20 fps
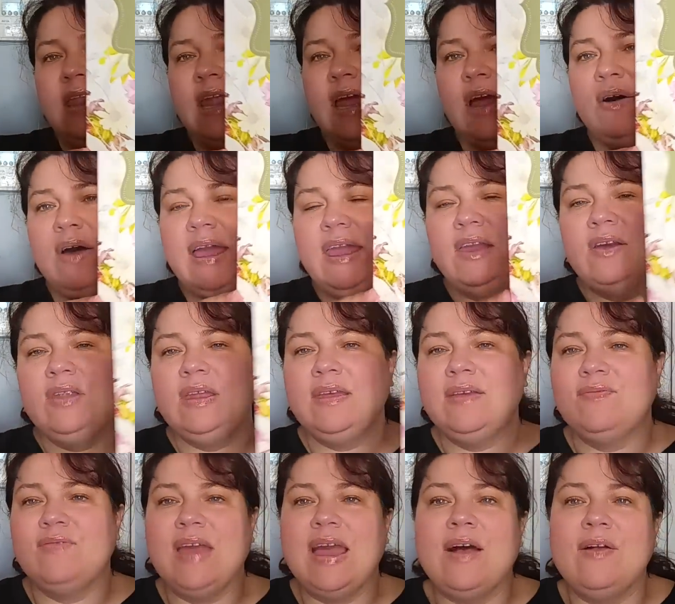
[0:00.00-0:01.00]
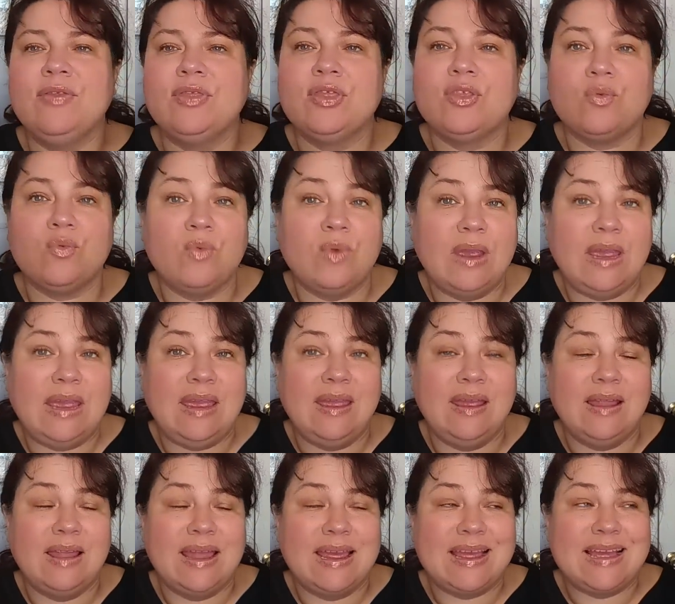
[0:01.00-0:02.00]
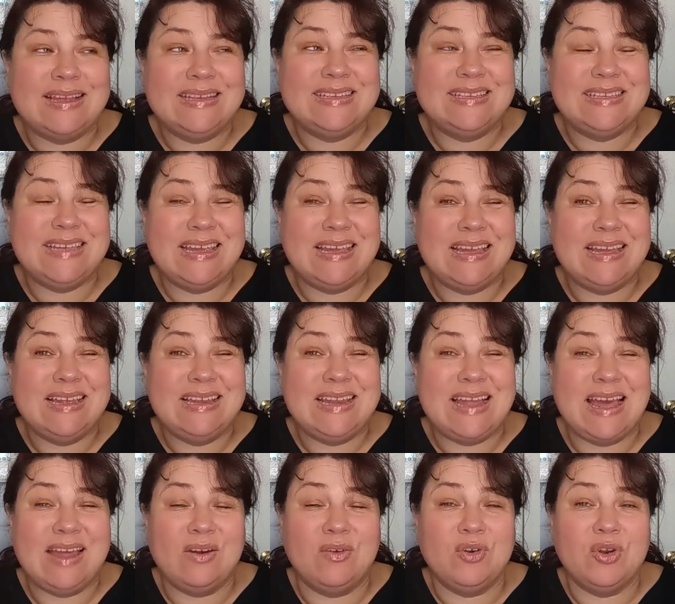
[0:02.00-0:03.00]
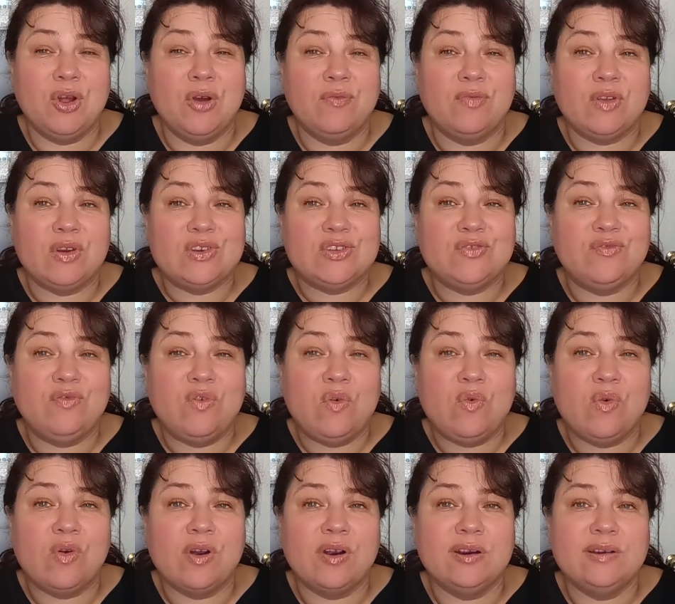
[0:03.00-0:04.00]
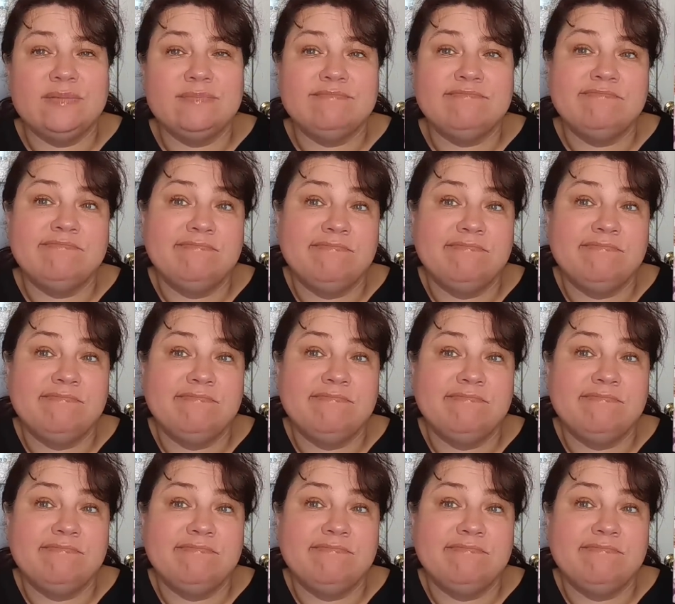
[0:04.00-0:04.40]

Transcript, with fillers: Now, I only found three. Like I said, I don't know if there's four.